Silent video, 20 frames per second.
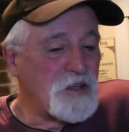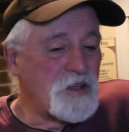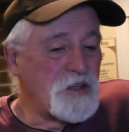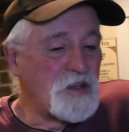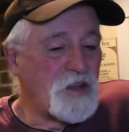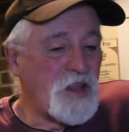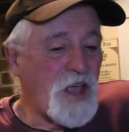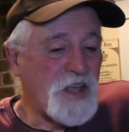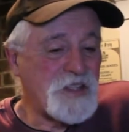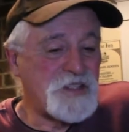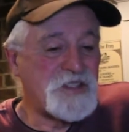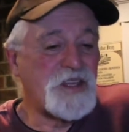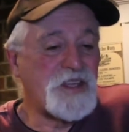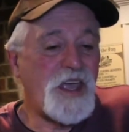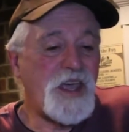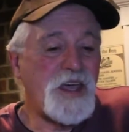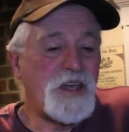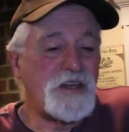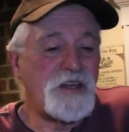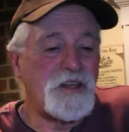That
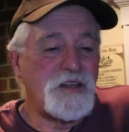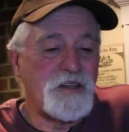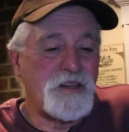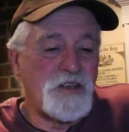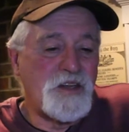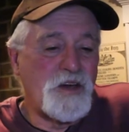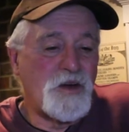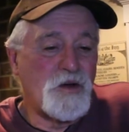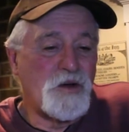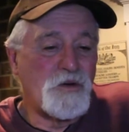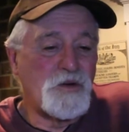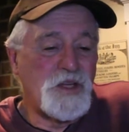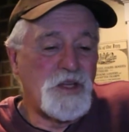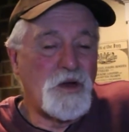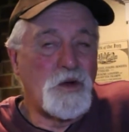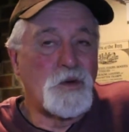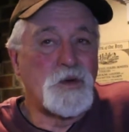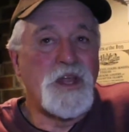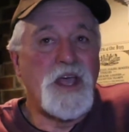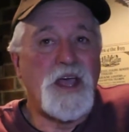said, you know,
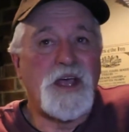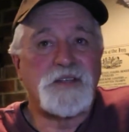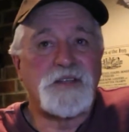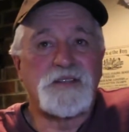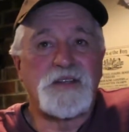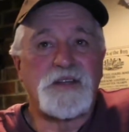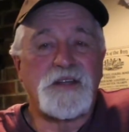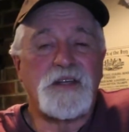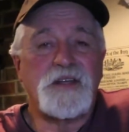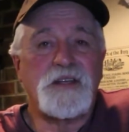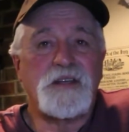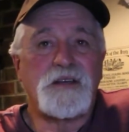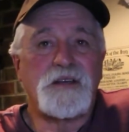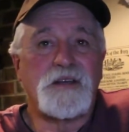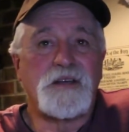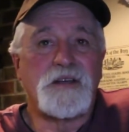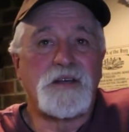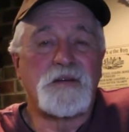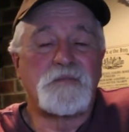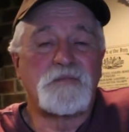in Audacity,
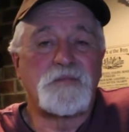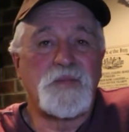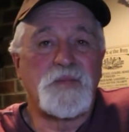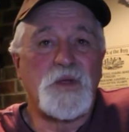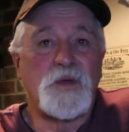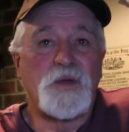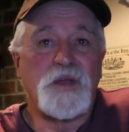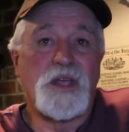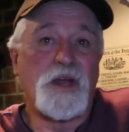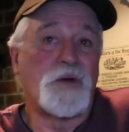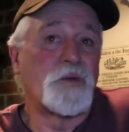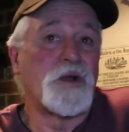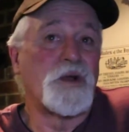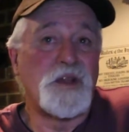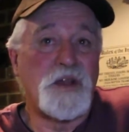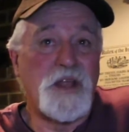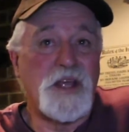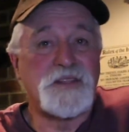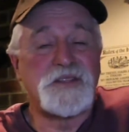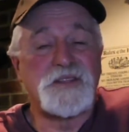you can get rid
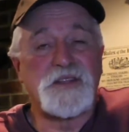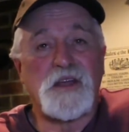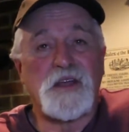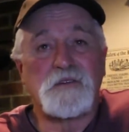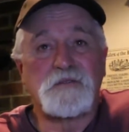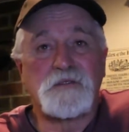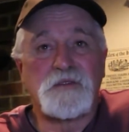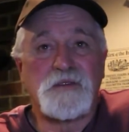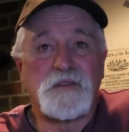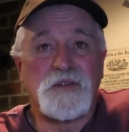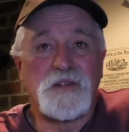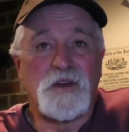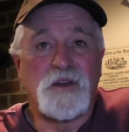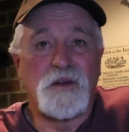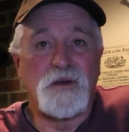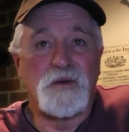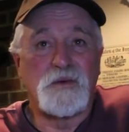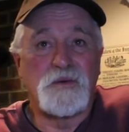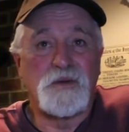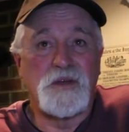of that stuff, you
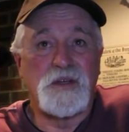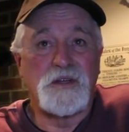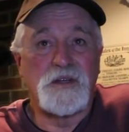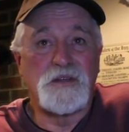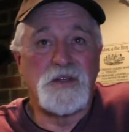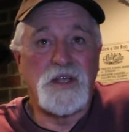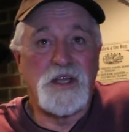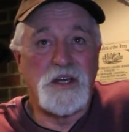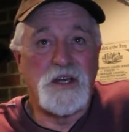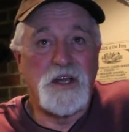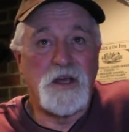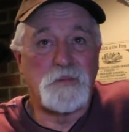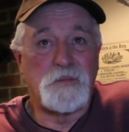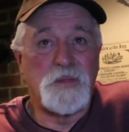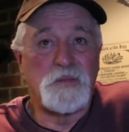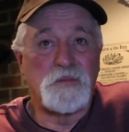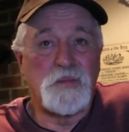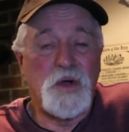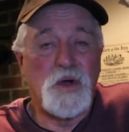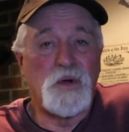know, and clean it
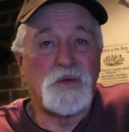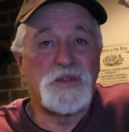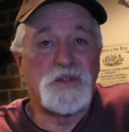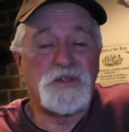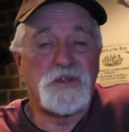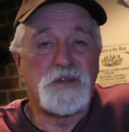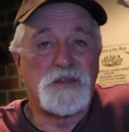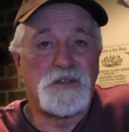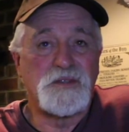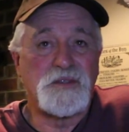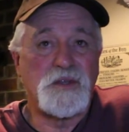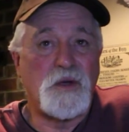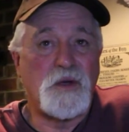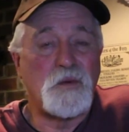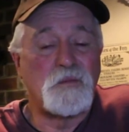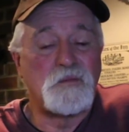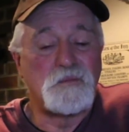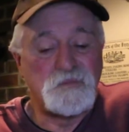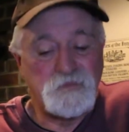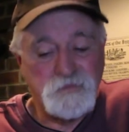up in post.
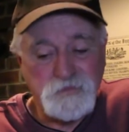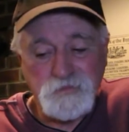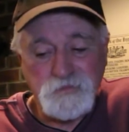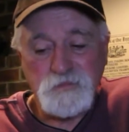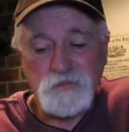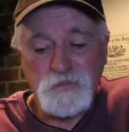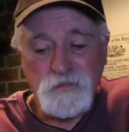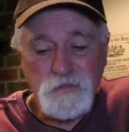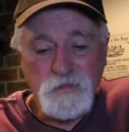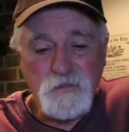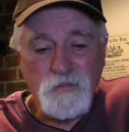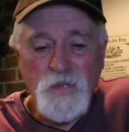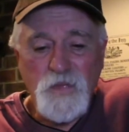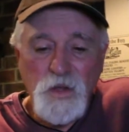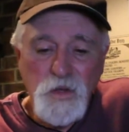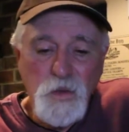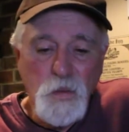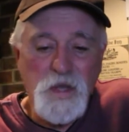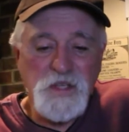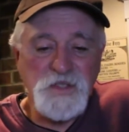So,
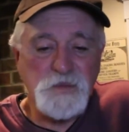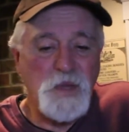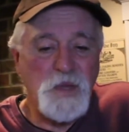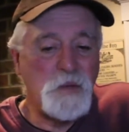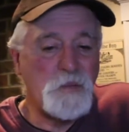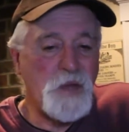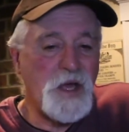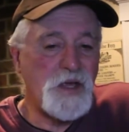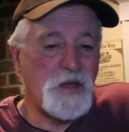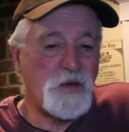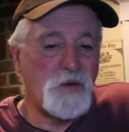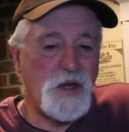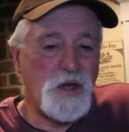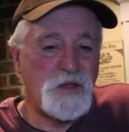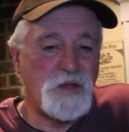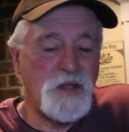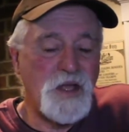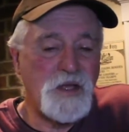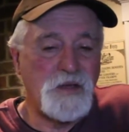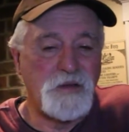USB mic,
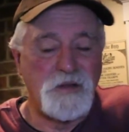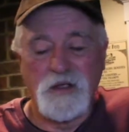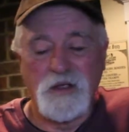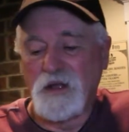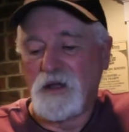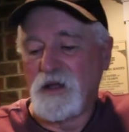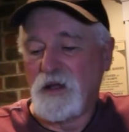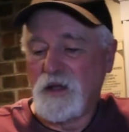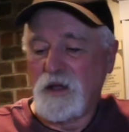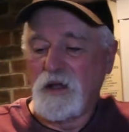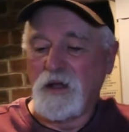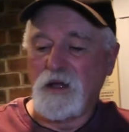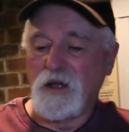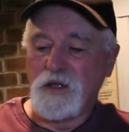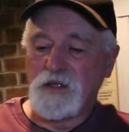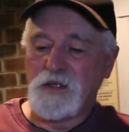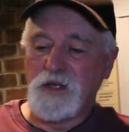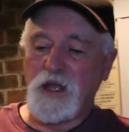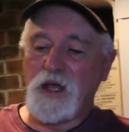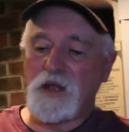great thing.
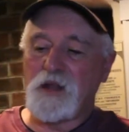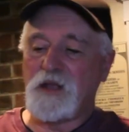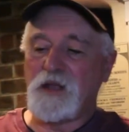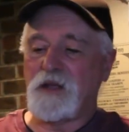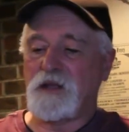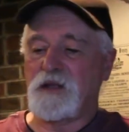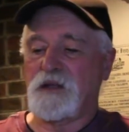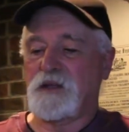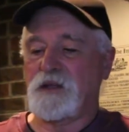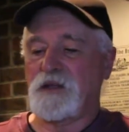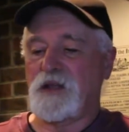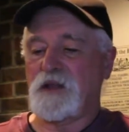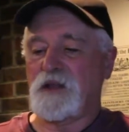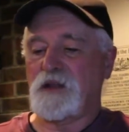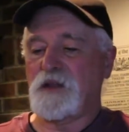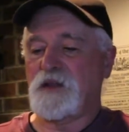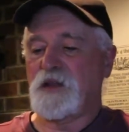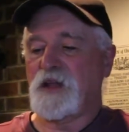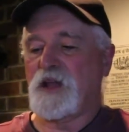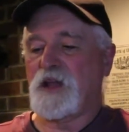So the
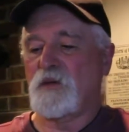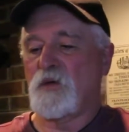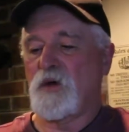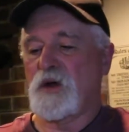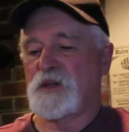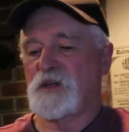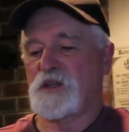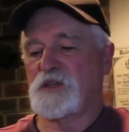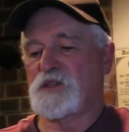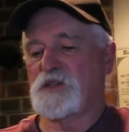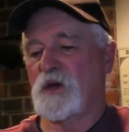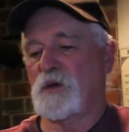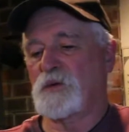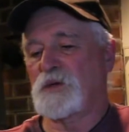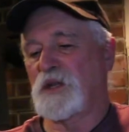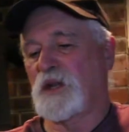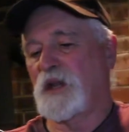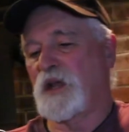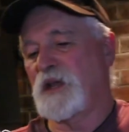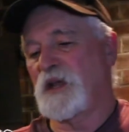other thing I wanted to show
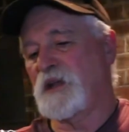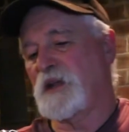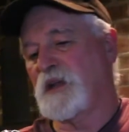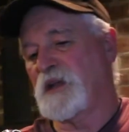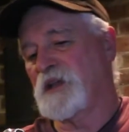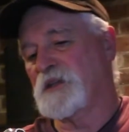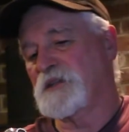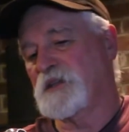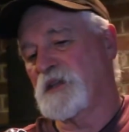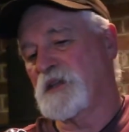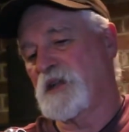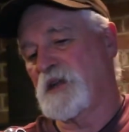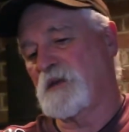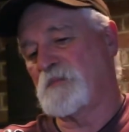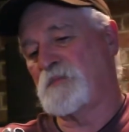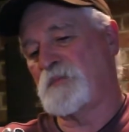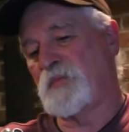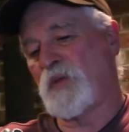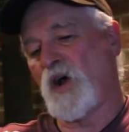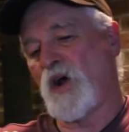today, and I guess I
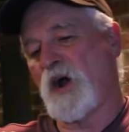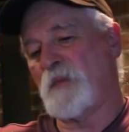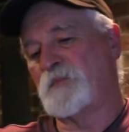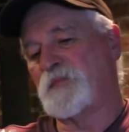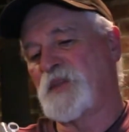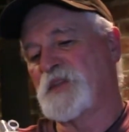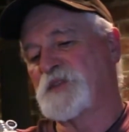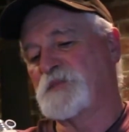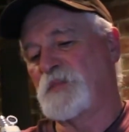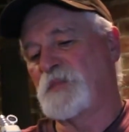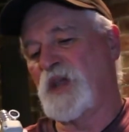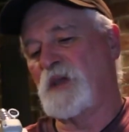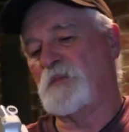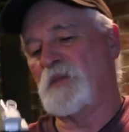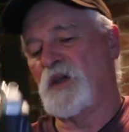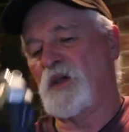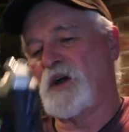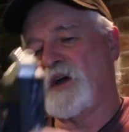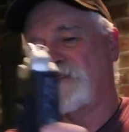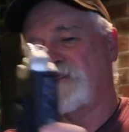gotta pop this
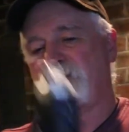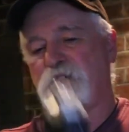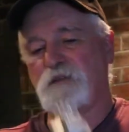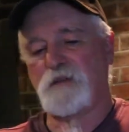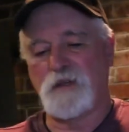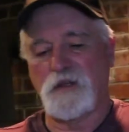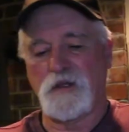baby off.